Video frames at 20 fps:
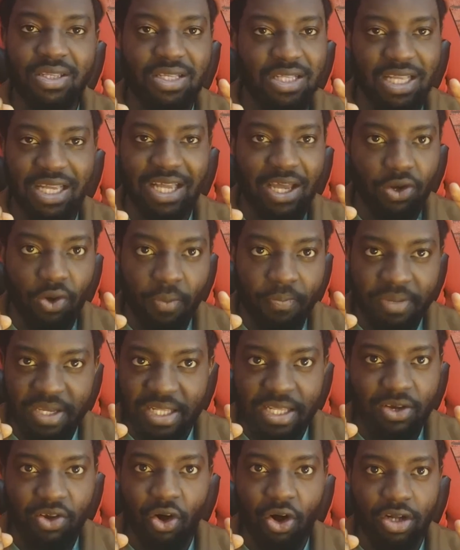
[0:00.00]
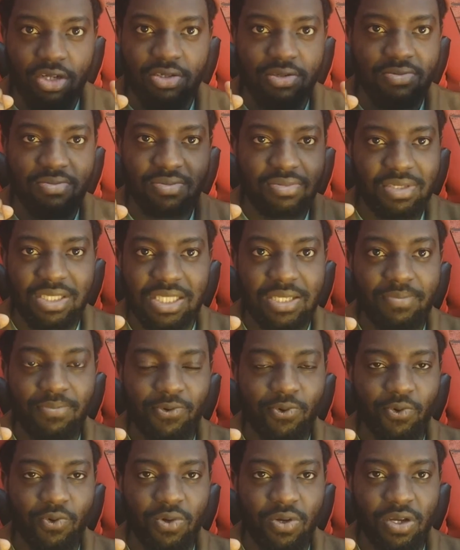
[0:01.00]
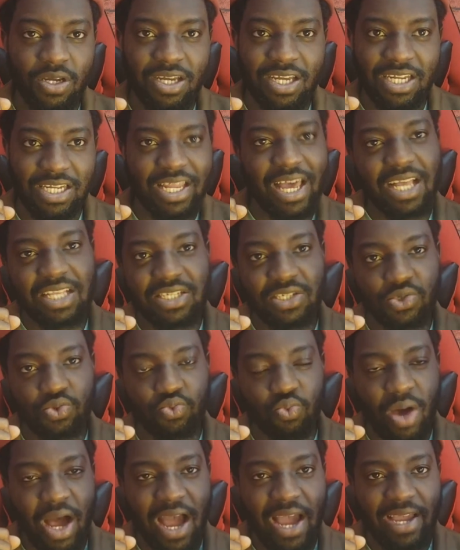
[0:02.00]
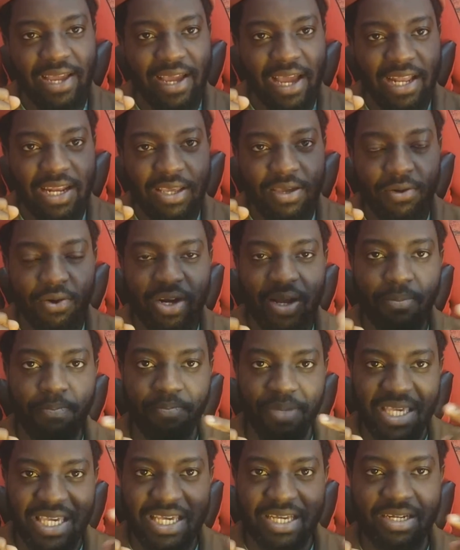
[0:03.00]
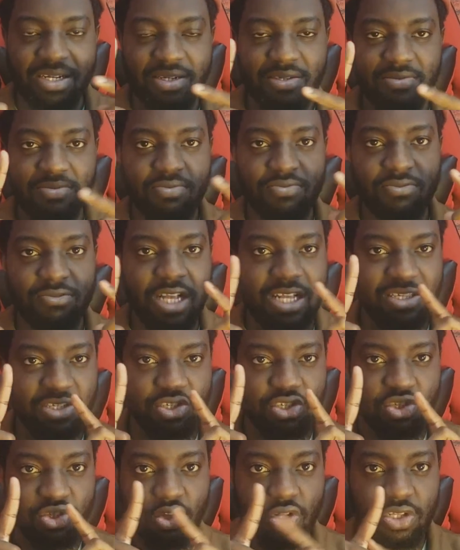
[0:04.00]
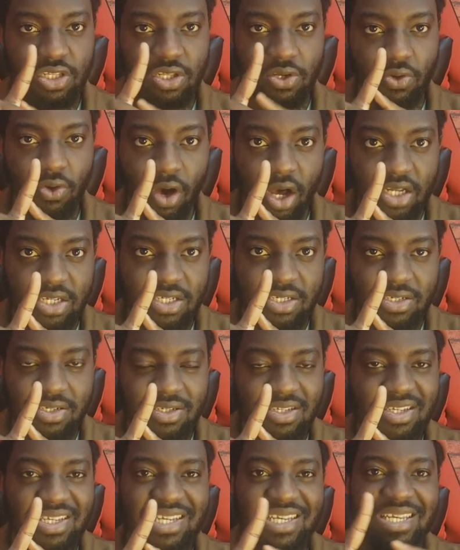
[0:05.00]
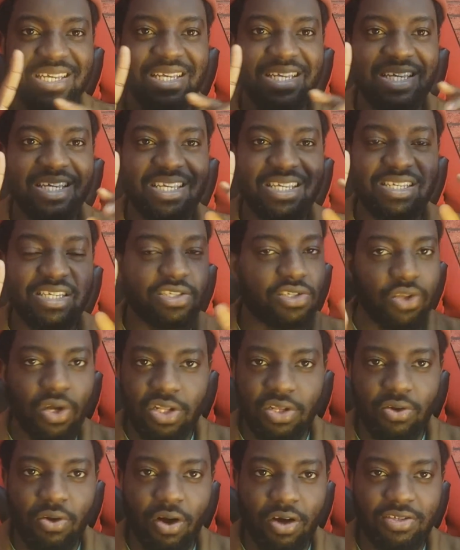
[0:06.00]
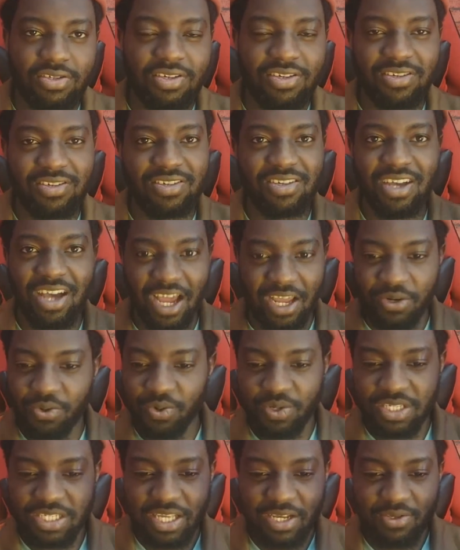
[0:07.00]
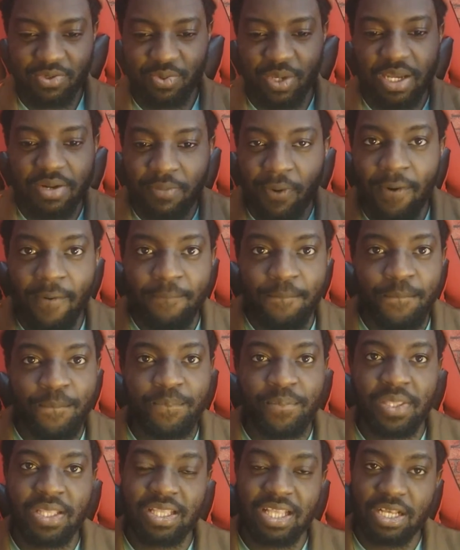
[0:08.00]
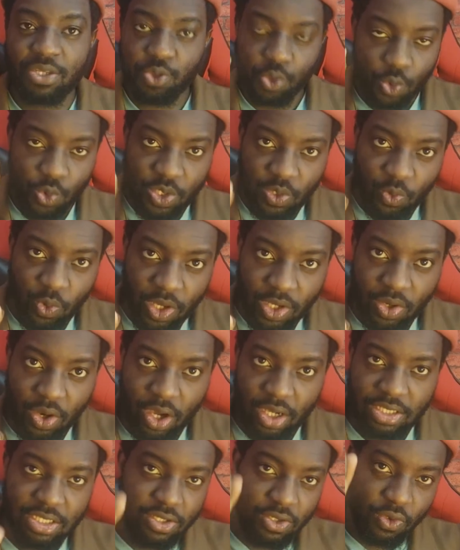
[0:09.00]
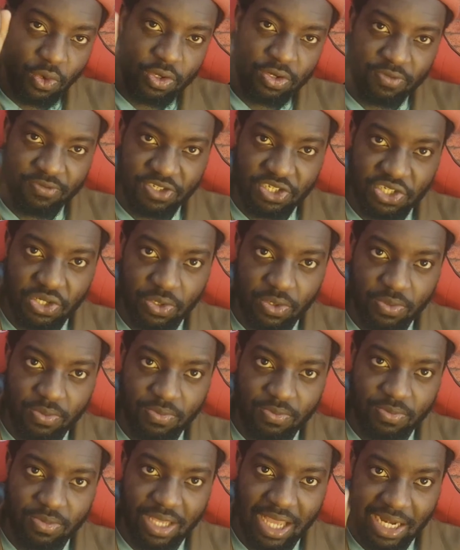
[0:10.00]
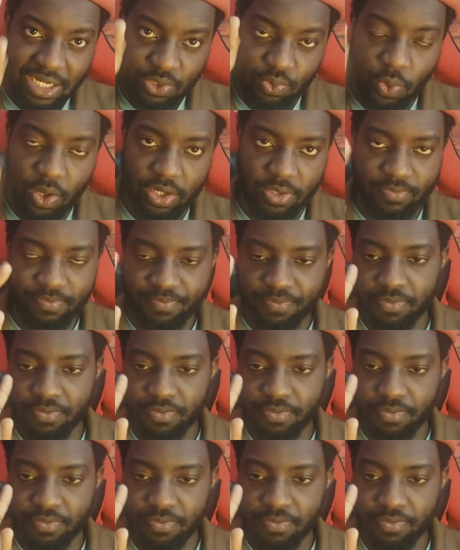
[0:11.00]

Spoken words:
they cannot be the God. Simple. That is why any other being that is not the God is not the God. I know it sounds weird, but there's only one God, the God of Israel, and it's one.